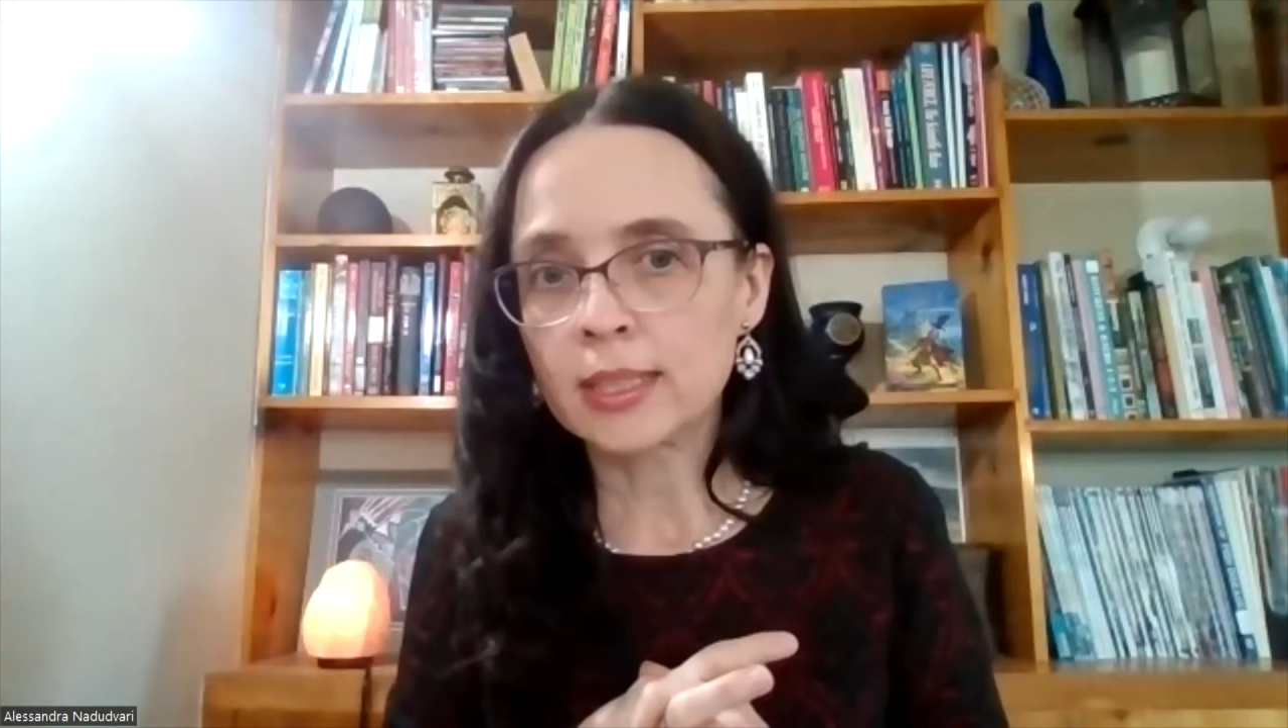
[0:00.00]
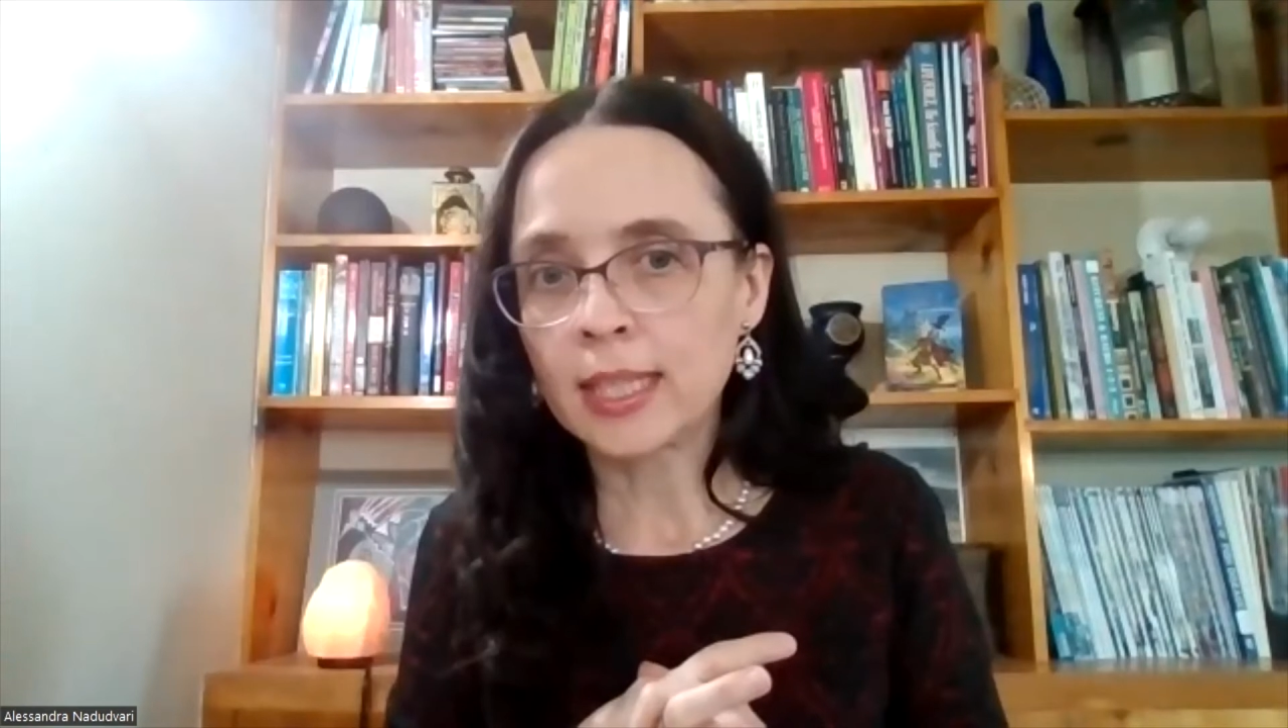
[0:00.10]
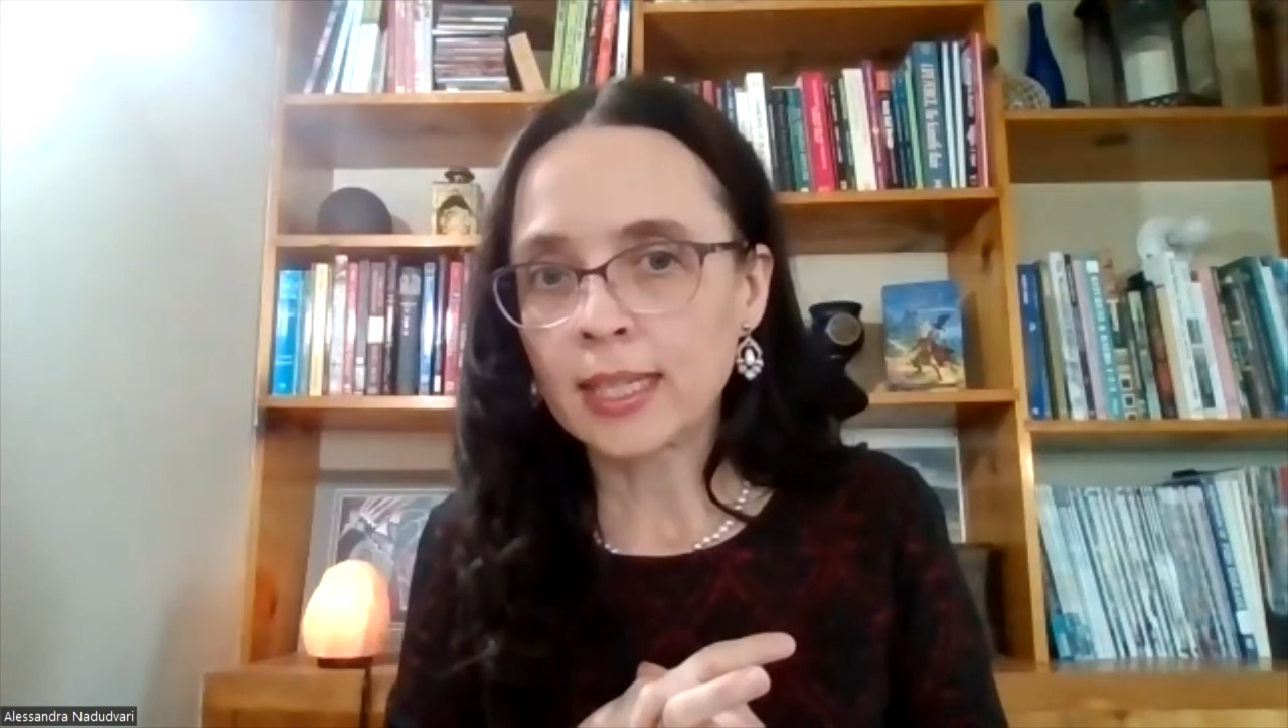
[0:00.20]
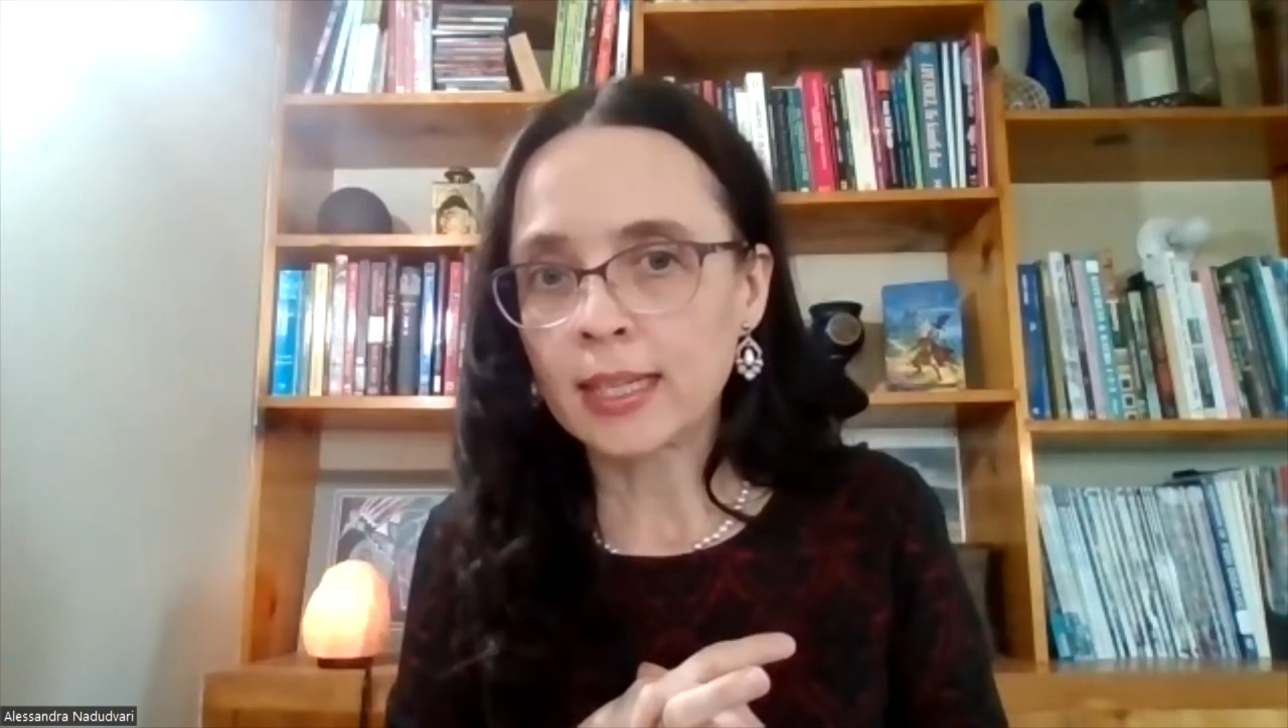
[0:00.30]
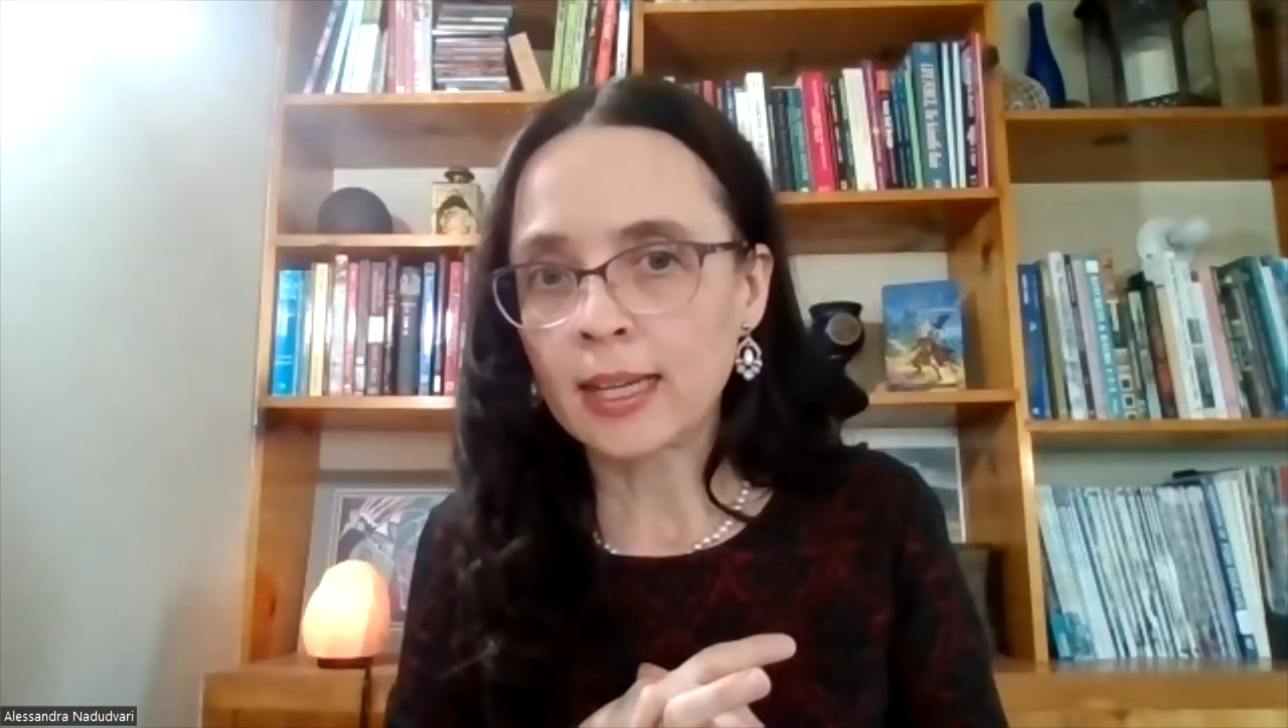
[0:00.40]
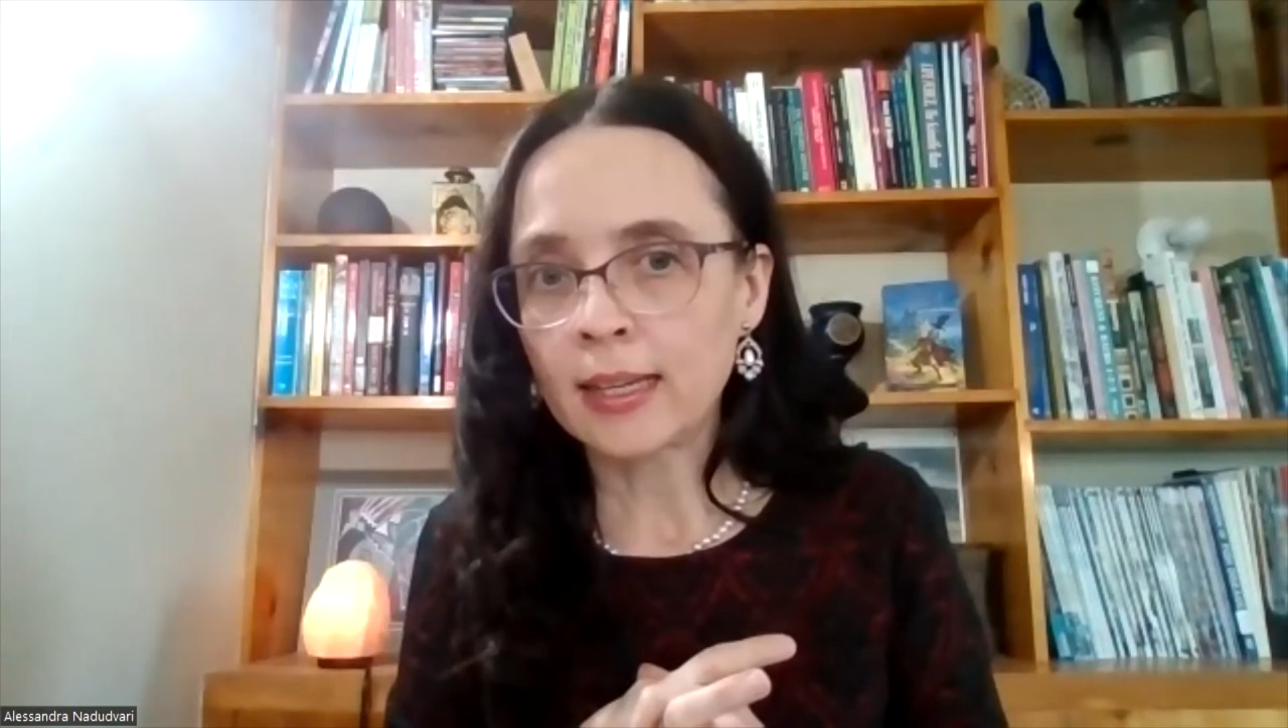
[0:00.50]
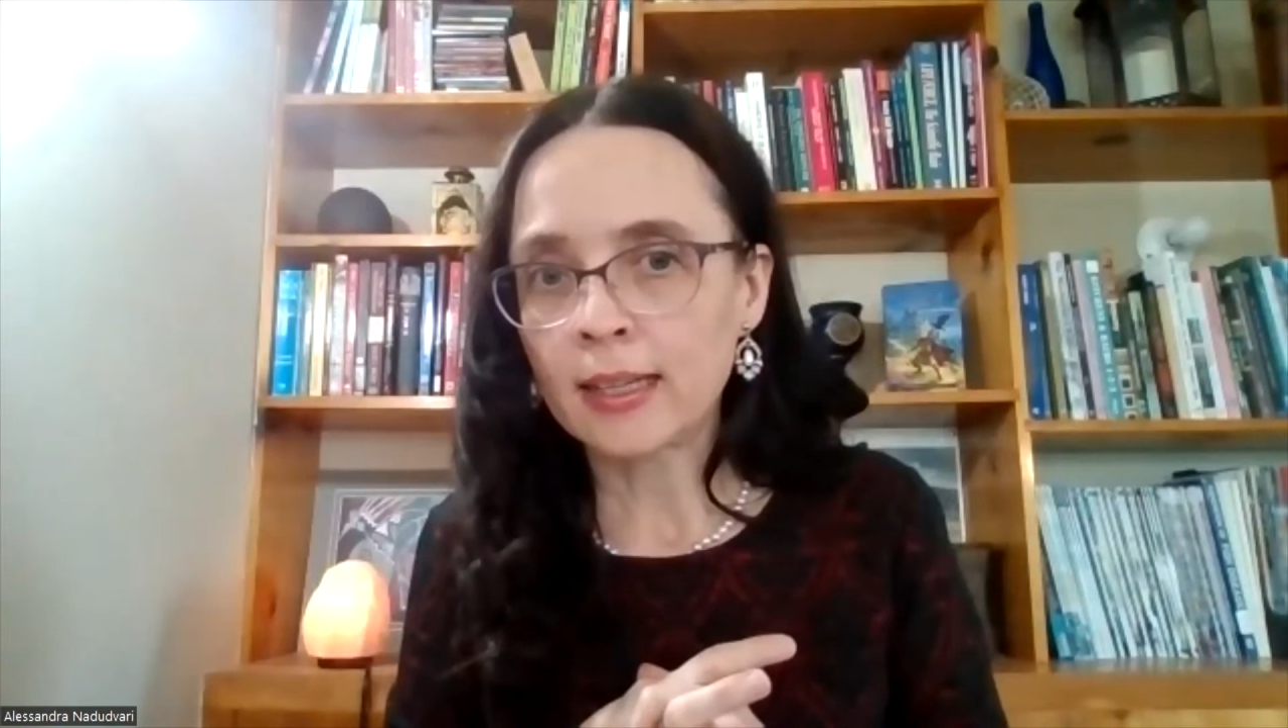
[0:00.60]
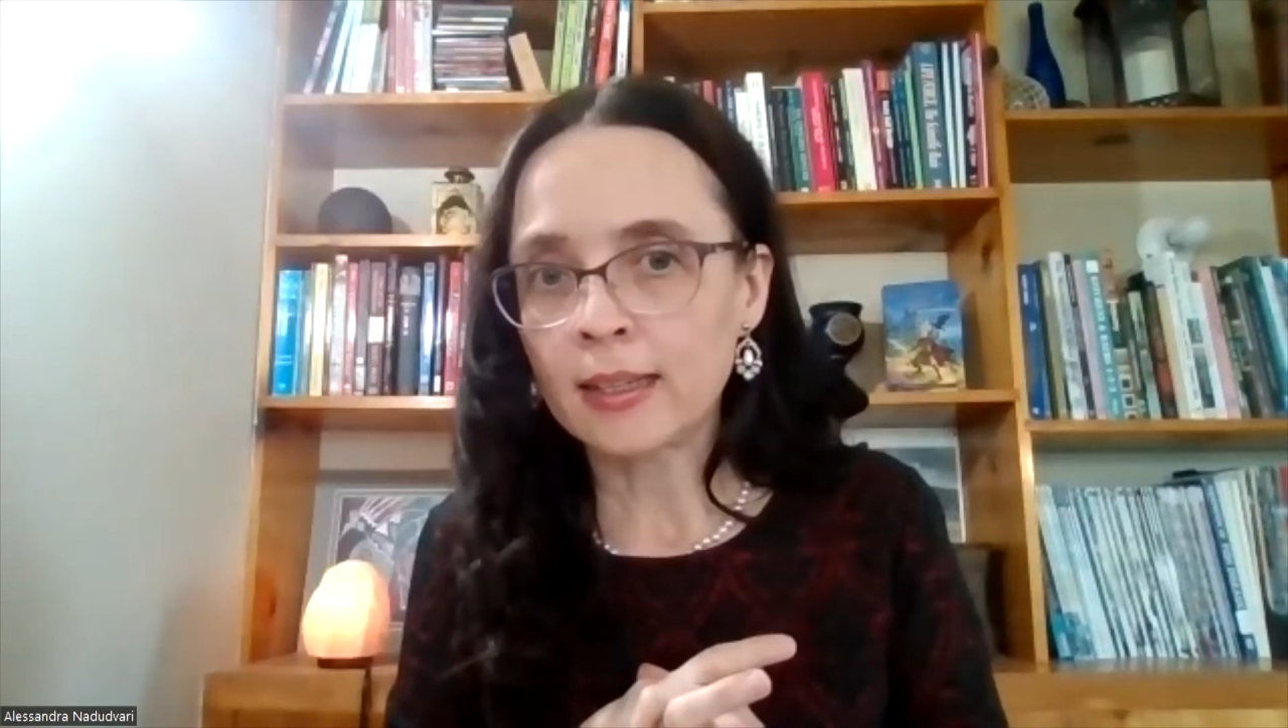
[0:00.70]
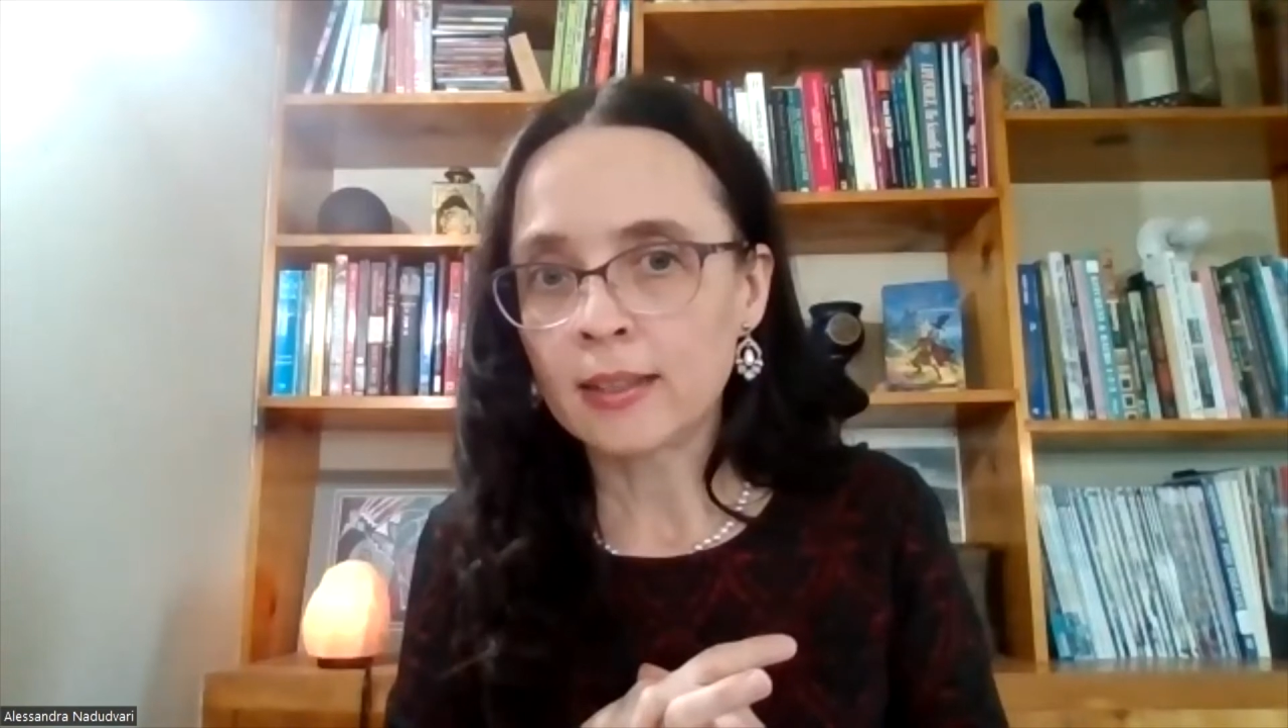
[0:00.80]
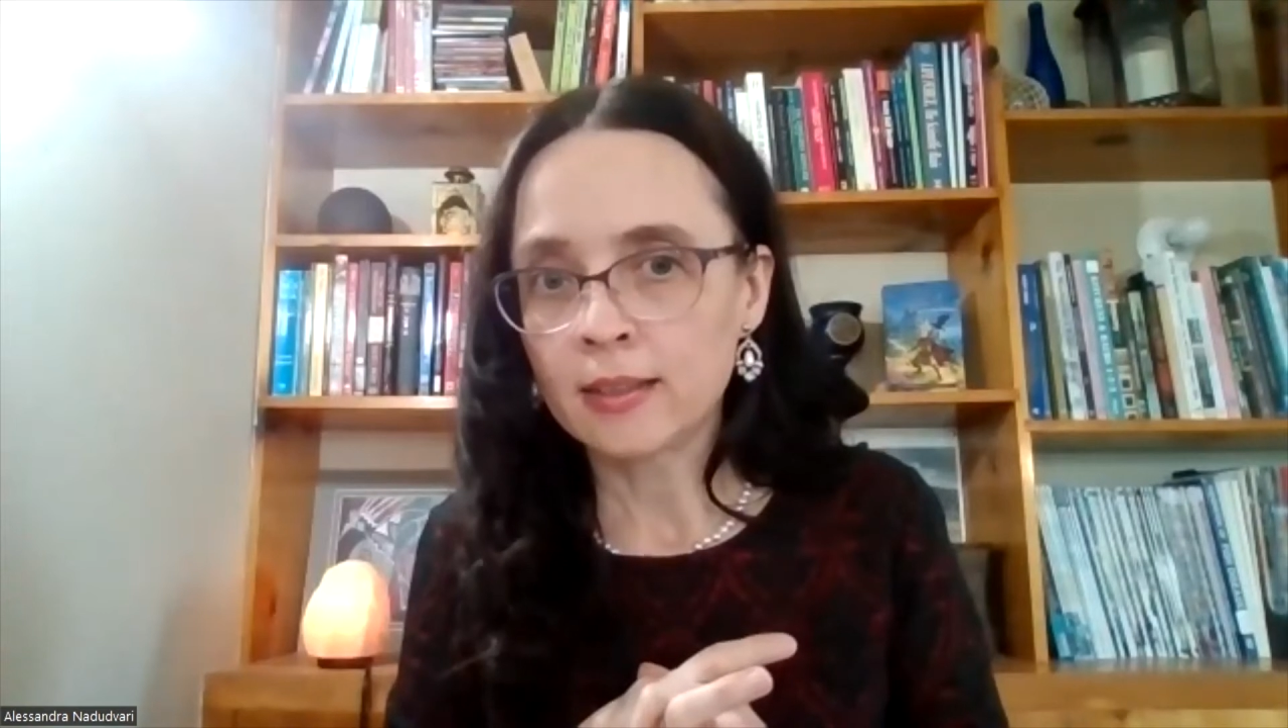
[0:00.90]

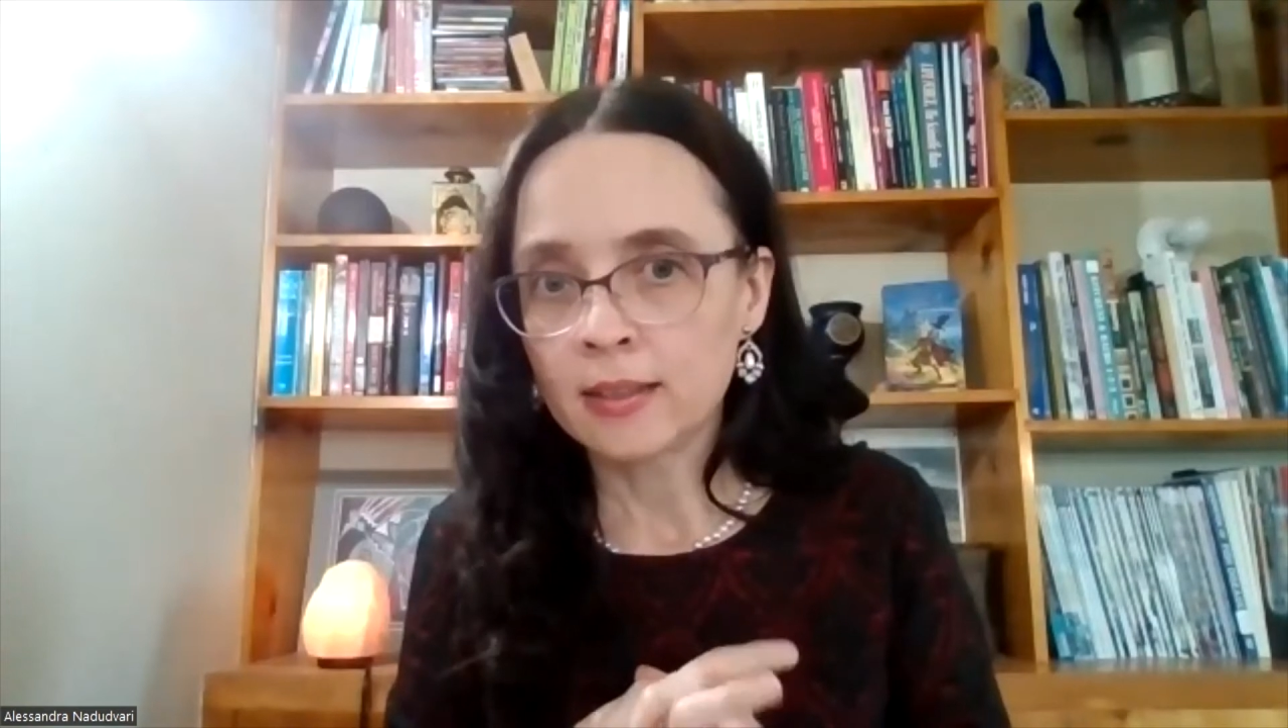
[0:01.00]
DNA